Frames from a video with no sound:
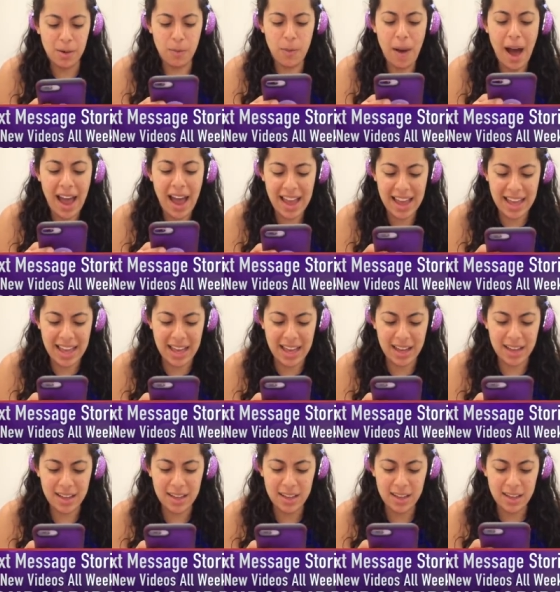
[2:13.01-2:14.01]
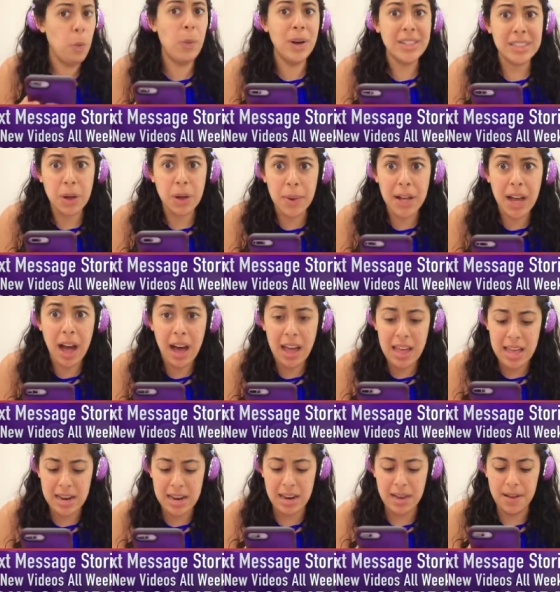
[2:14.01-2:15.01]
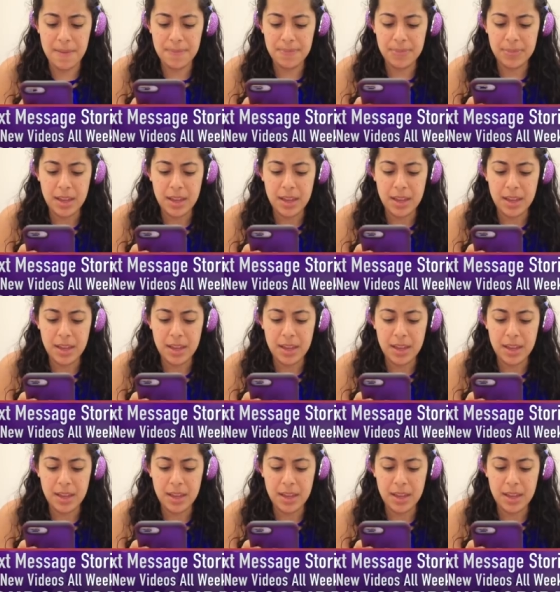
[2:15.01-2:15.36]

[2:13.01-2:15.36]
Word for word: Why? What's going on?